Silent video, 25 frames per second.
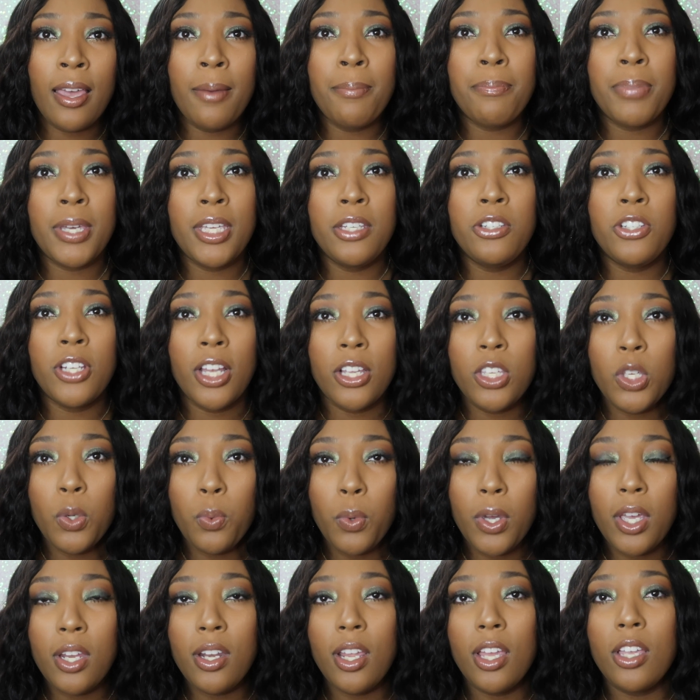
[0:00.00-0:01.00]
and be
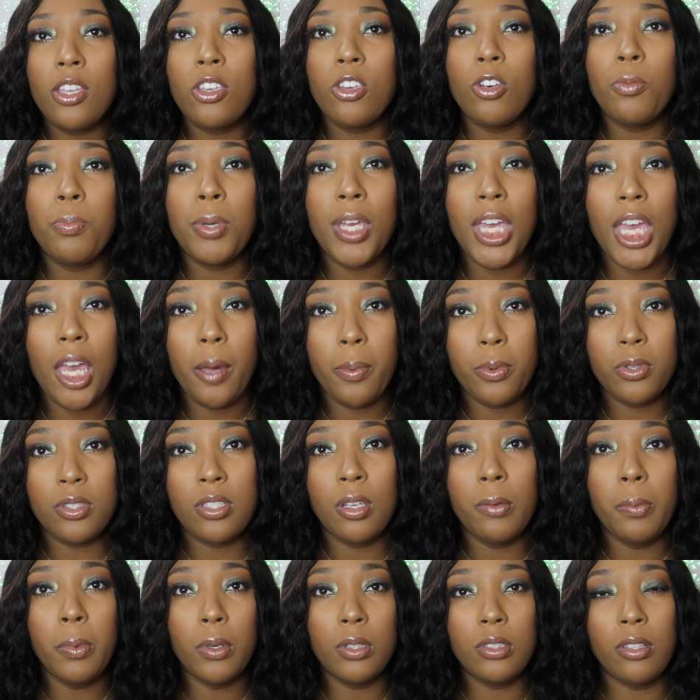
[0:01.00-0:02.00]
genuine, and you'll be able
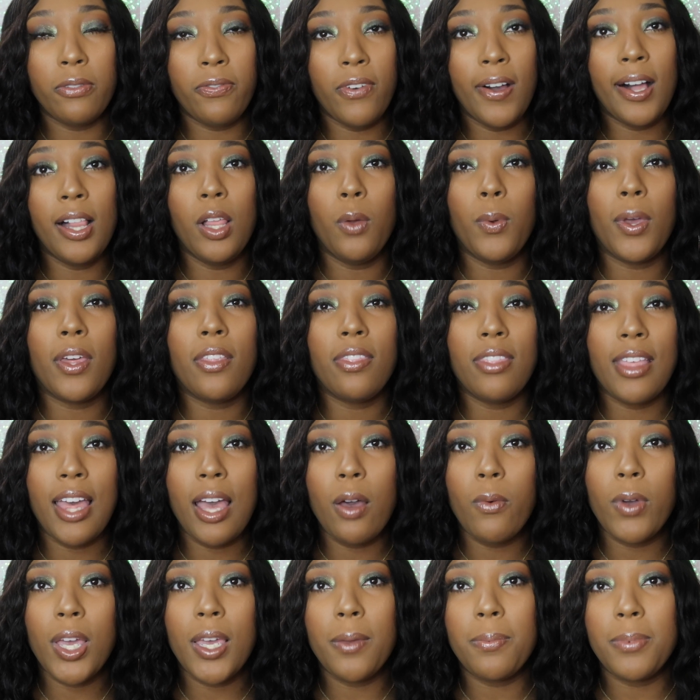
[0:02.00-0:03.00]
to build a following
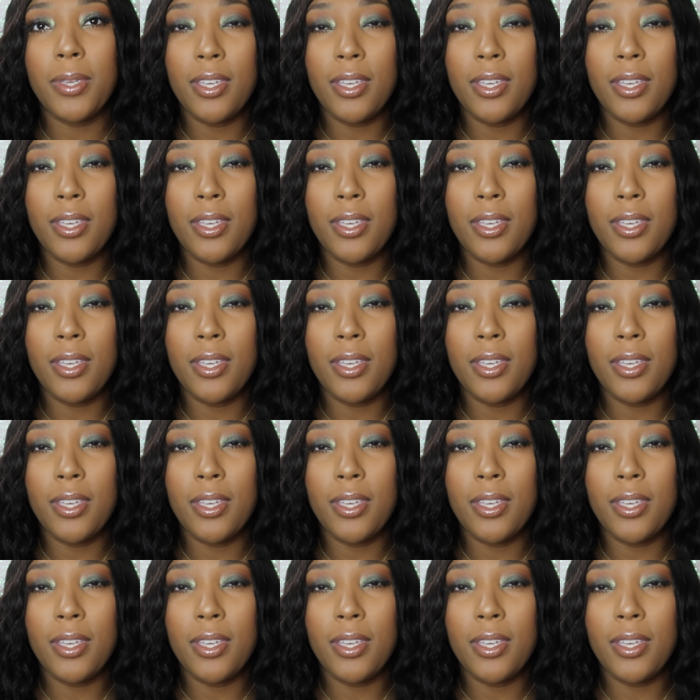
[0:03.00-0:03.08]
that way.